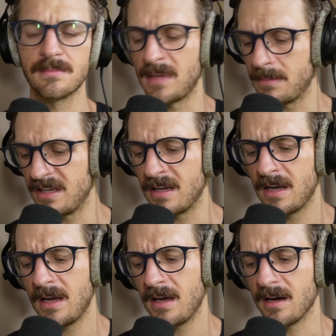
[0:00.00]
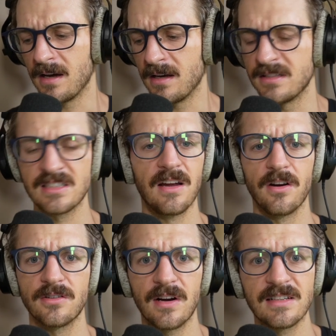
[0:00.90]
Maybe uh, this
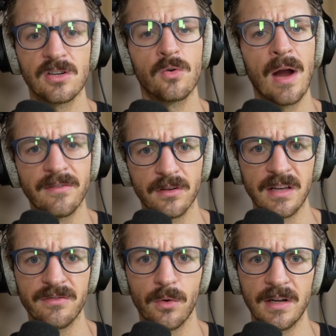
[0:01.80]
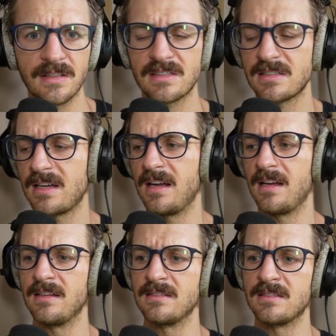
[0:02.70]
character has a gravelly voice,
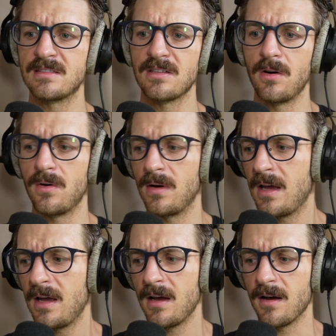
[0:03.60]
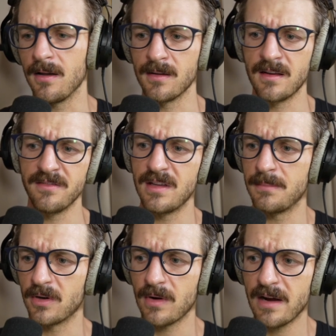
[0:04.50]
and so I'll give
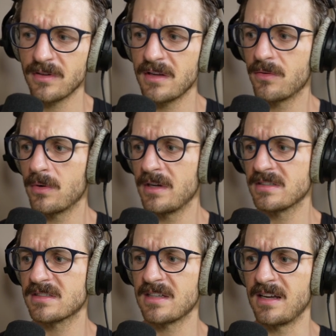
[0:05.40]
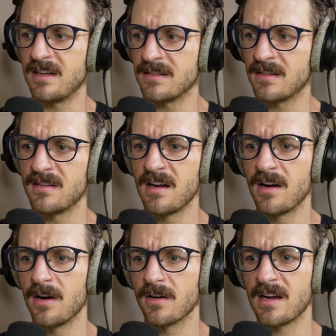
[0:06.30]
them a gravelly voice, and
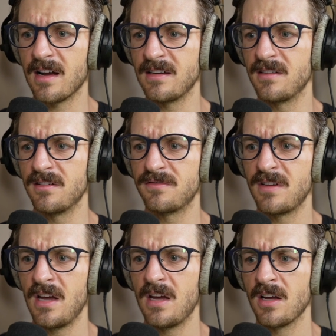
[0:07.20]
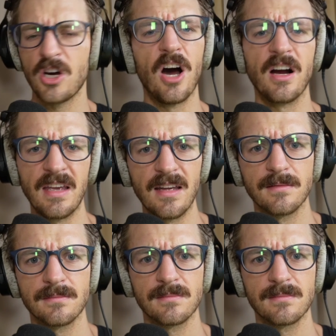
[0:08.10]
they're kind of cocky.